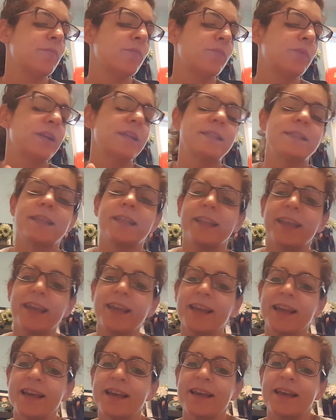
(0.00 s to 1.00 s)

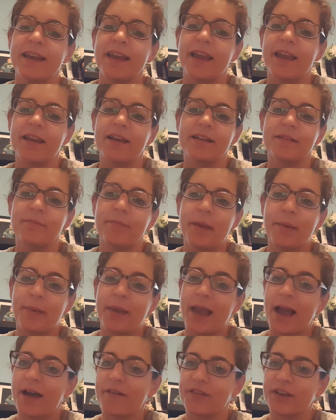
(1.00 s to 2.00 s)
recently, and maybe
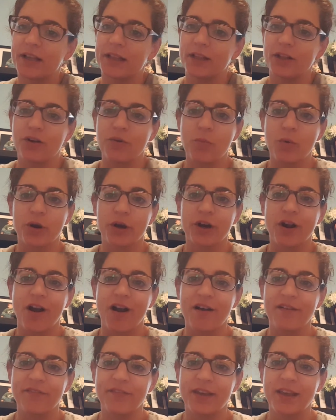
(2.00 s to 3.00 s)
having a little more
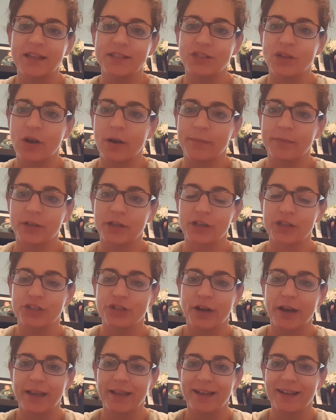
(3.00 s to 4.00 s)
coffee. So I'm going to
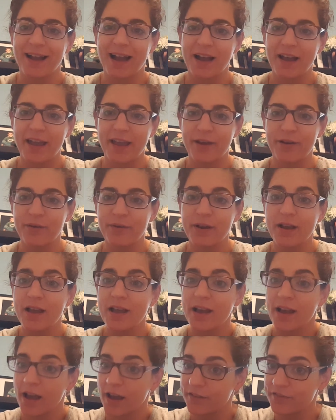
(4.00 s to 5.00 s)
try and cut out
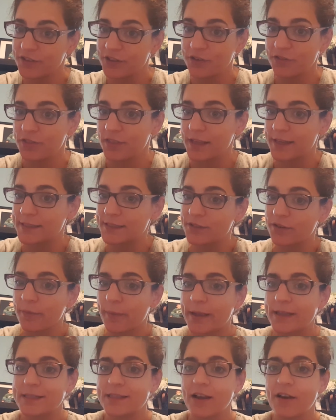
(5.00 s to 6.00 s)
a few things for
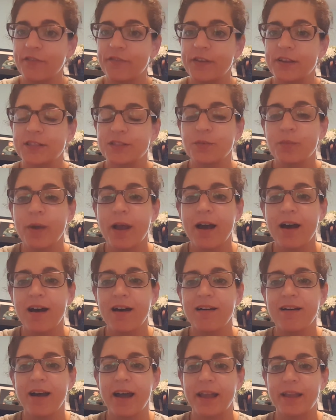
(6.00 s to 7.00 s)
myself as
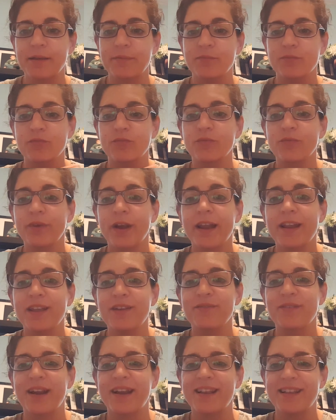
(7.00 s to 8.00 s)
well. I am
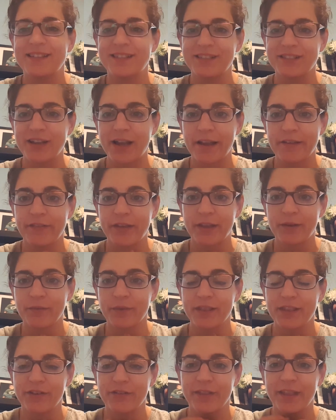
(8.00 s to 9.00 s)
ready to dive in
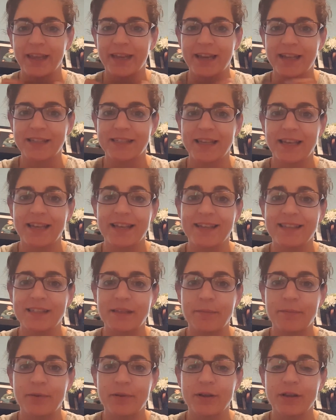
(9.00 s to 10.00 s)
with you ladies. It is
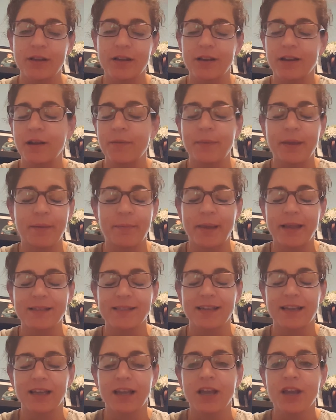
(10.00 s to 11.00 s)
gonna be
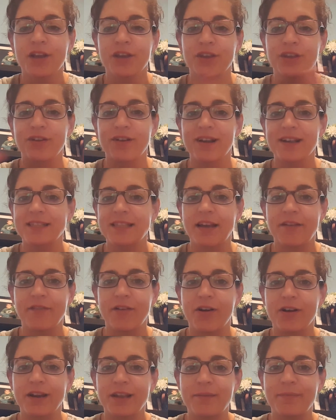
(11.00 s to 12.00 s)
amazing. You guys have
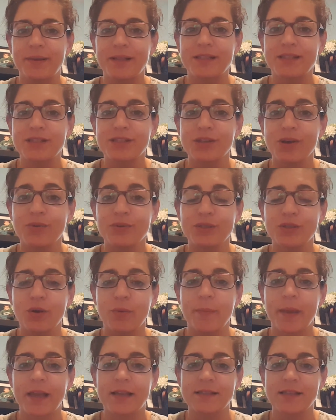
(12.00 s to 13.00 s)
already been so
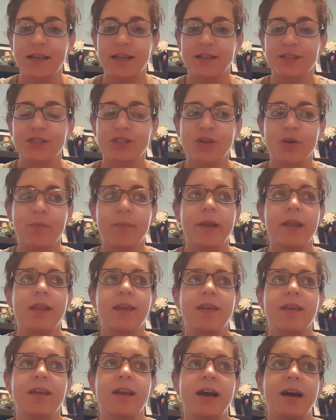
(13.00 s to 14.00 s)
amazing. So
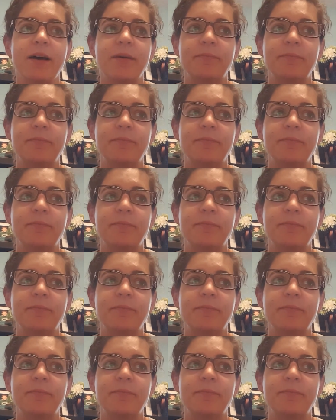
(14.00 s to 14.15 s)
many